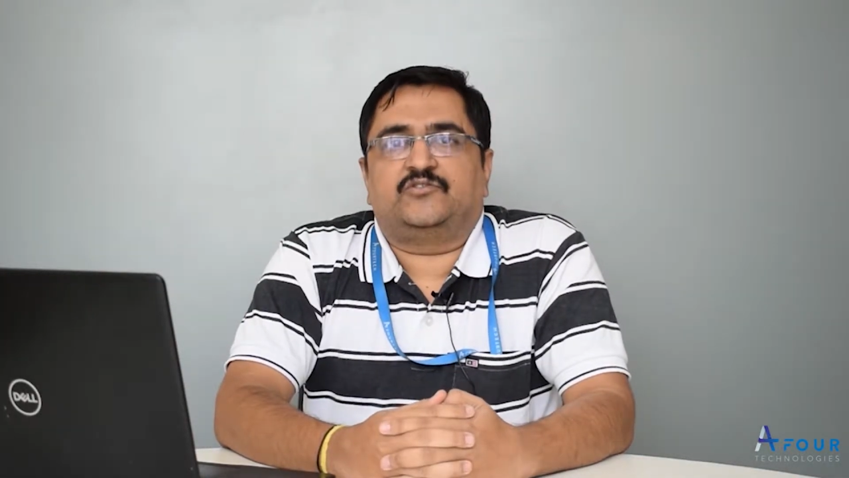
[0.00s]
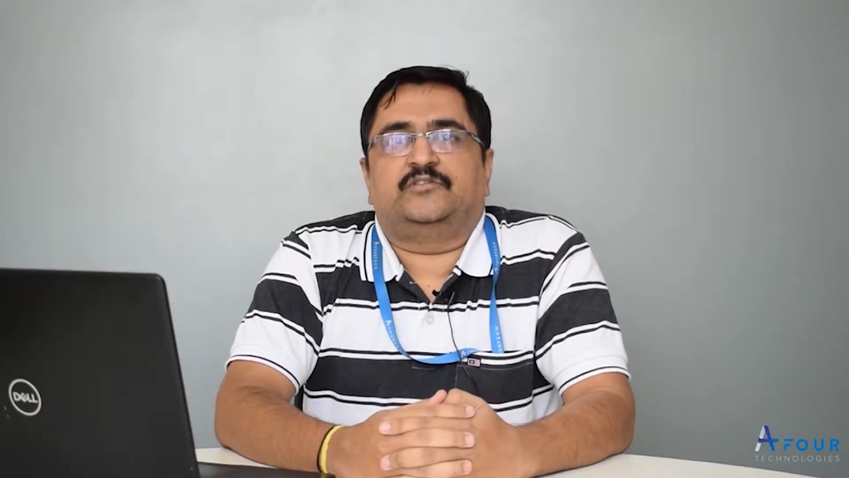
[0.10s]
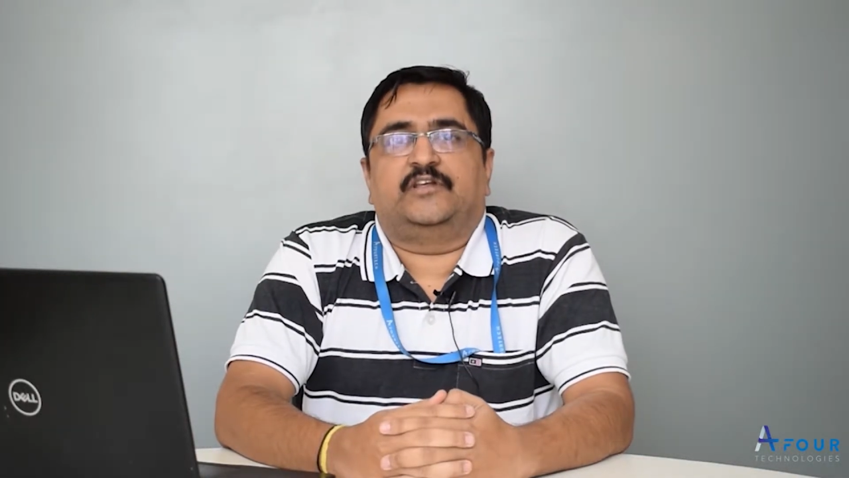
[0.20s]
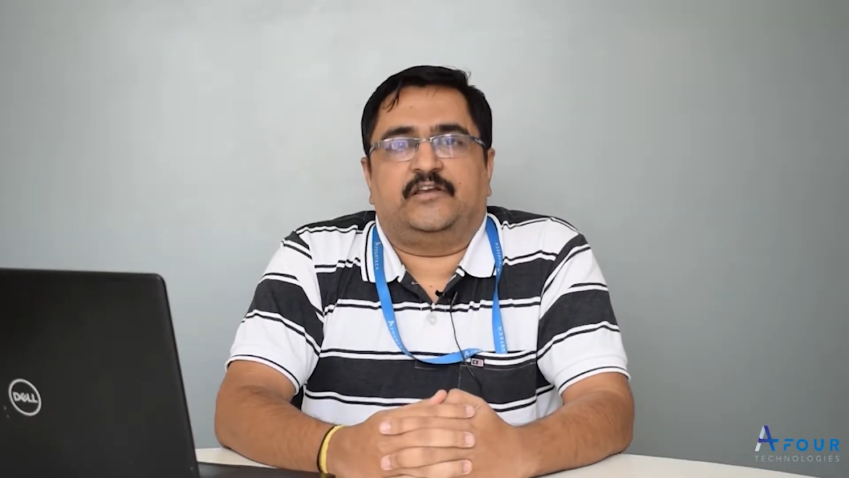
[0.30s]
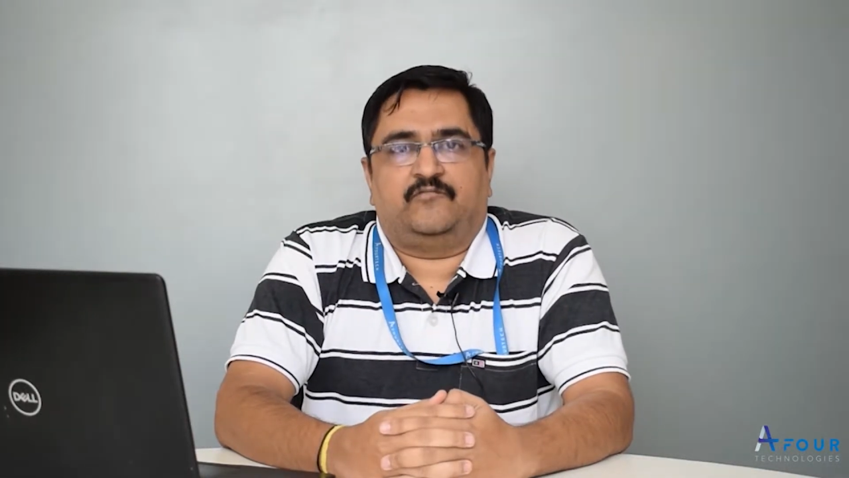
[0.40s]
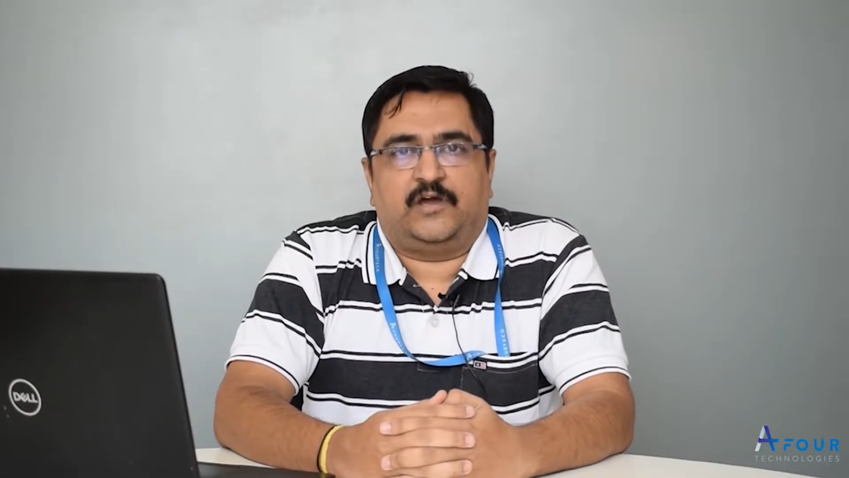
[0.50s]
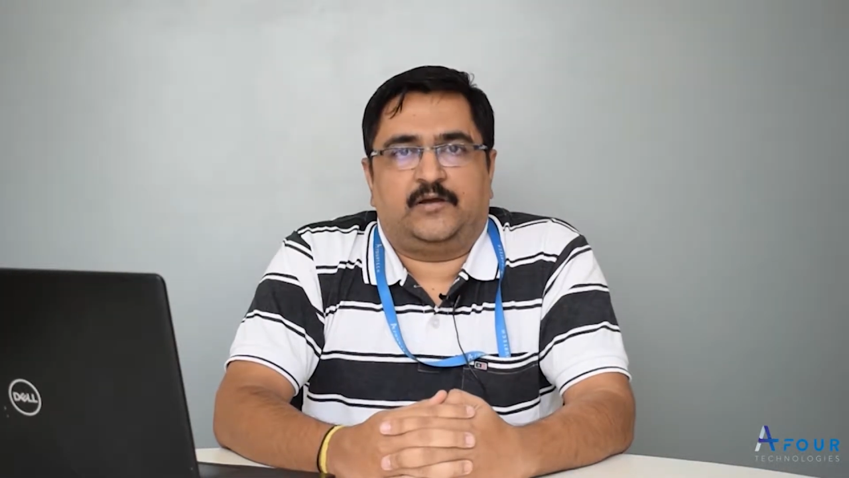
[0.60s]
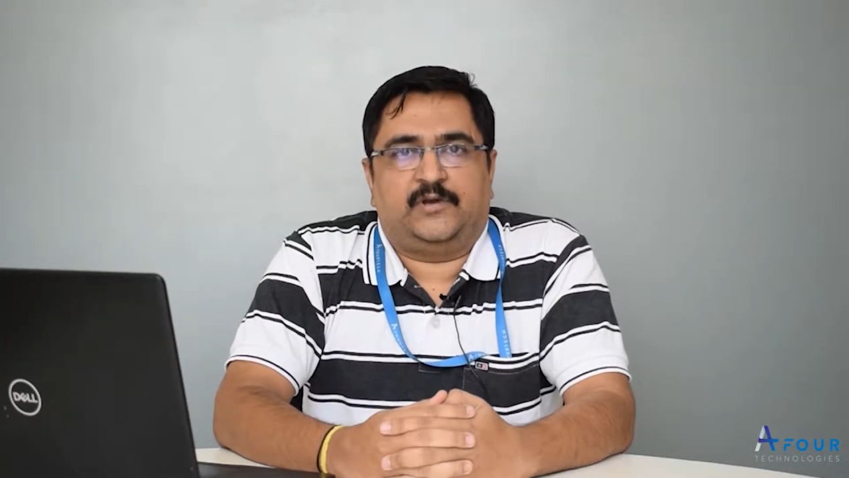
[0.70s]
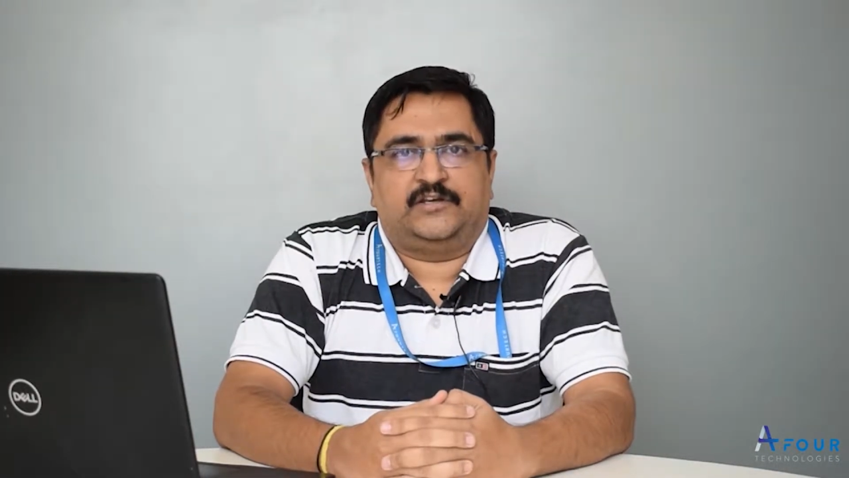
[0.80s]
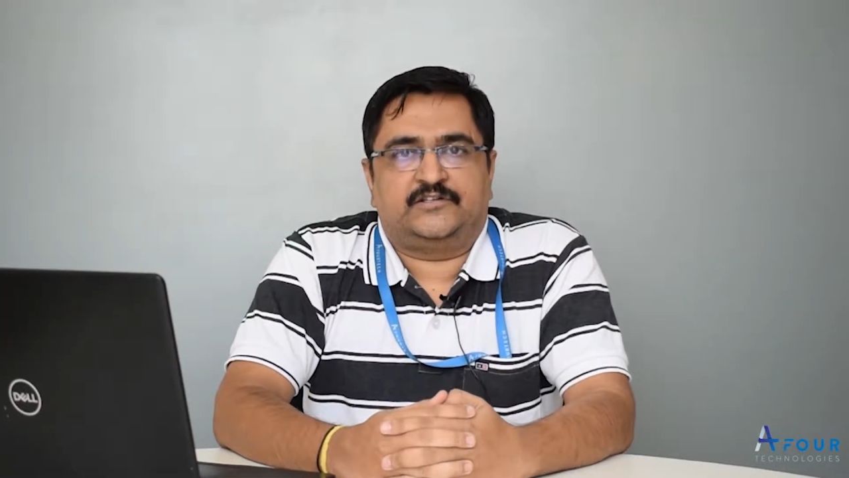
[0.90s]
on the
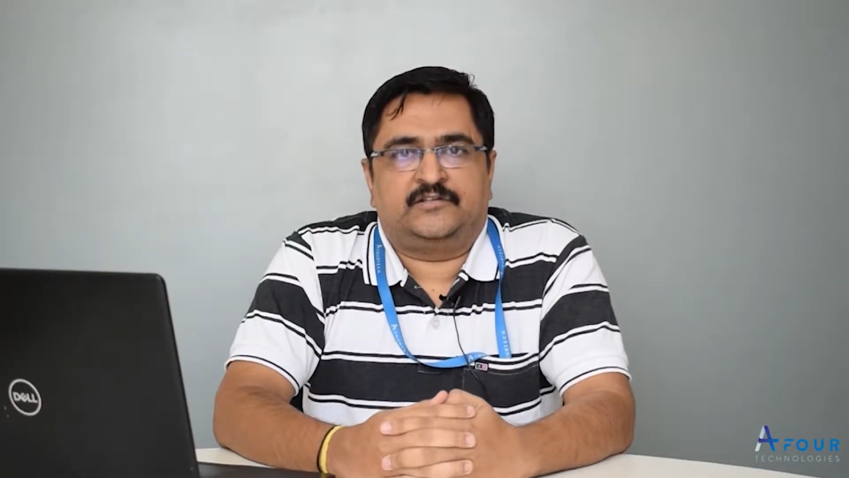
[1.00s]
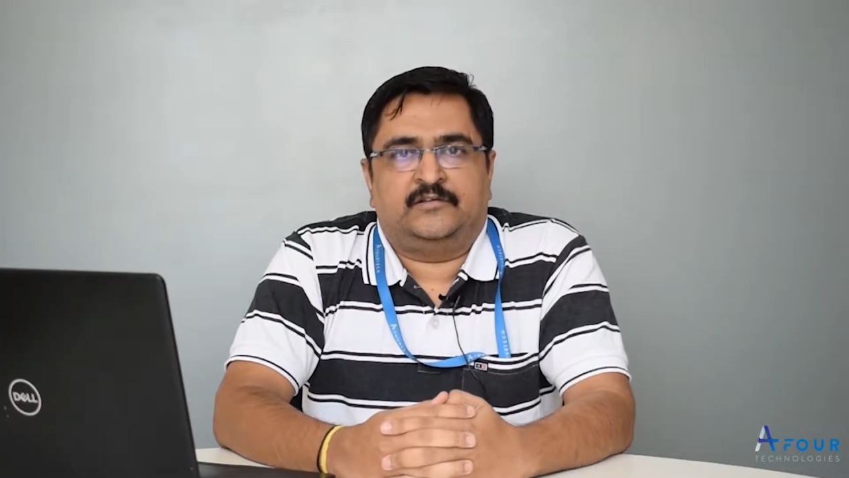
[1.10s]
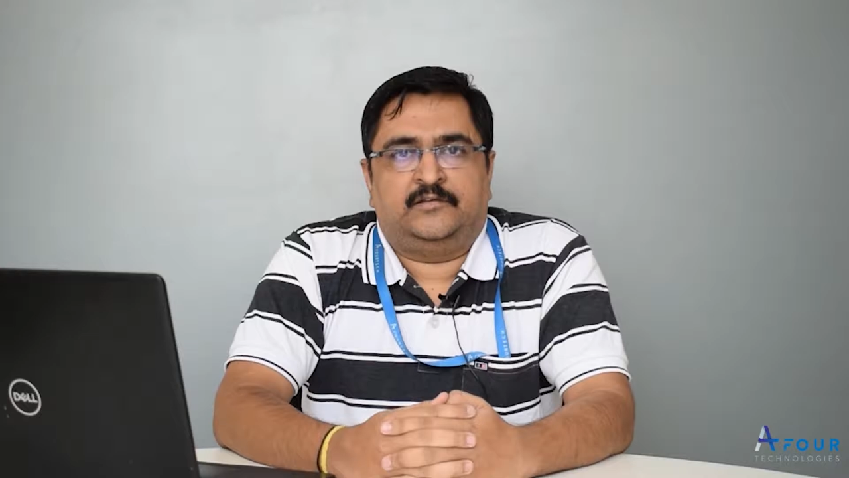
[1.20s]
requirement.